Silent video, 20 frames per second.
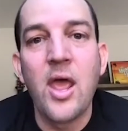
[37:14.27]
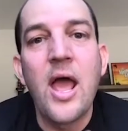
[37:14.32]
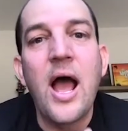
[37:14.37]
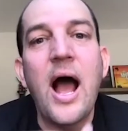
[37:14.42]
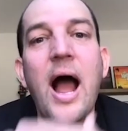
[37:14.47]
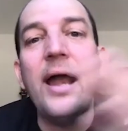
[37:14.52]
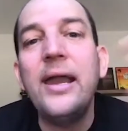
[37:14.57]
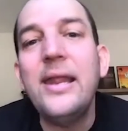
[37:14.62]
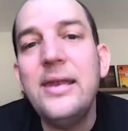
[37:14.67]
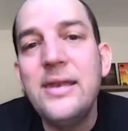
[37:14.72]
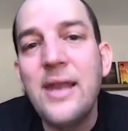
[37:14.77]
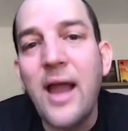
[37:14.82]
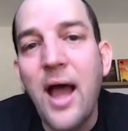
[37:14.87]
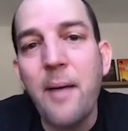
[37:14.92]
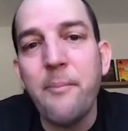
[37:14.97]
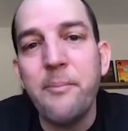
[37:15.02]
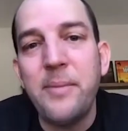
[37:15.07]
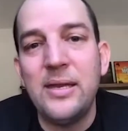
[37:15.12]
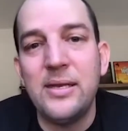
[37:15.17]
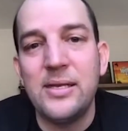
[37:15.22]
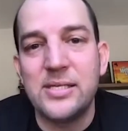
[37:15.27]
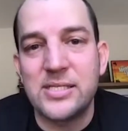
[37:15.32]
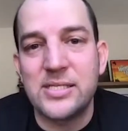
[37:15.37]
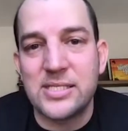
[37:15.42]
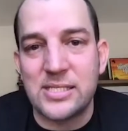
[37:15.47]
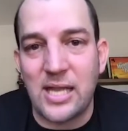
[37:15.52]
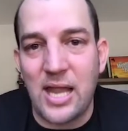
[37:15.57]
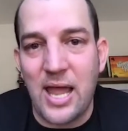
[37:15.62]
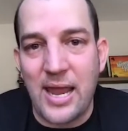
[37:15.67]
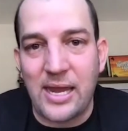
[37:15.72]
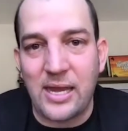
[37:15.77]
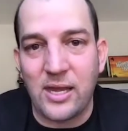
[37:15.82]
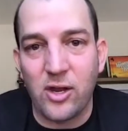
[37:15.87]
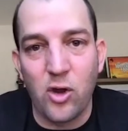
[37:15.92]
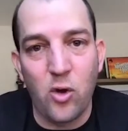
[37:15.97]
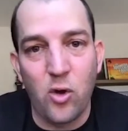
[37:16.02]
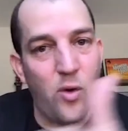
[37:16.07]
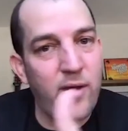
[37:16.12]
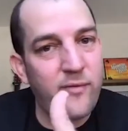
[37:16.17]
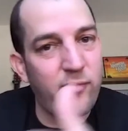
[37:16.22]
I did not mean to slight
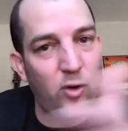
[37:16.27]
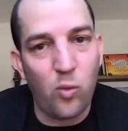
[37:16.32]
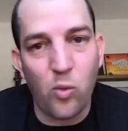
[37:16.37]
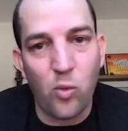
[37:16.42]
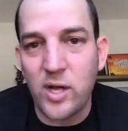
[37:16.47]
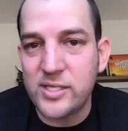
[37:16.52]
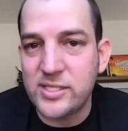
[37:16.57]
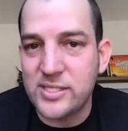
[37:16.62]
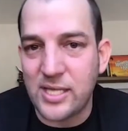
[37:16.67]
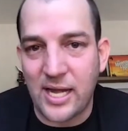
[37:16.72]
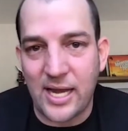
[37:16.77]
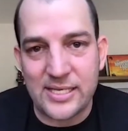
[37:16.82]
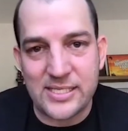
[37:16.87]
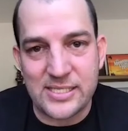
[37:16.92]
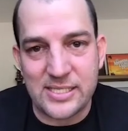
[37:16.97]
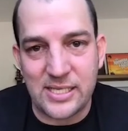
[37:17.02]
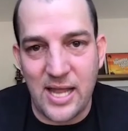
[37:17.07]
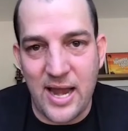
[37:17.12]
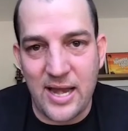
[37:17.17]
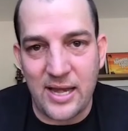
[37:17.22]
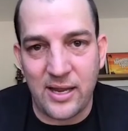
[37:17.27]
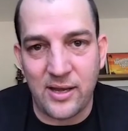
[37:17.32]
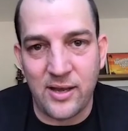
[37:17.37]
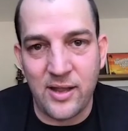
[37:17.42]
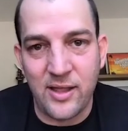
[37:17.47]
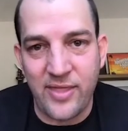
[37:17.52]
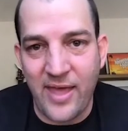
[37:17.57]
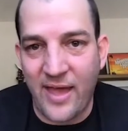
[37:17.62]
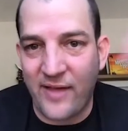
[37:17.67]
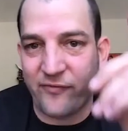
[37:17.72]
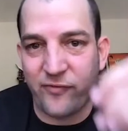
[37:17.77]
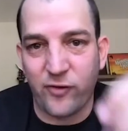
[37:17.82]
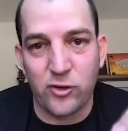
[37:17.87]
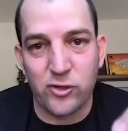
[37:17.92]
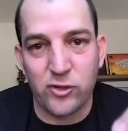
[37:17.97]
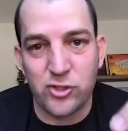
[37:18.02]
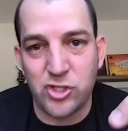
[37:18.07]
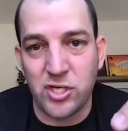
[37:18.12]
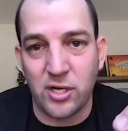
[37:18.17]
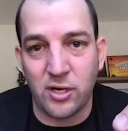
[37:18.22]
whoever it was that I slighted that
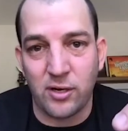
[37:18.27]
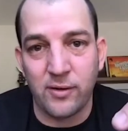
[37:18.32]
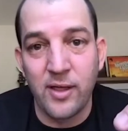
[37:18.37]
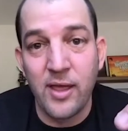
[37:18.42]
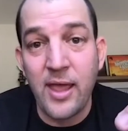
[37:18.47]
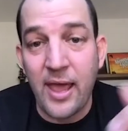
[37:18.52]
first year.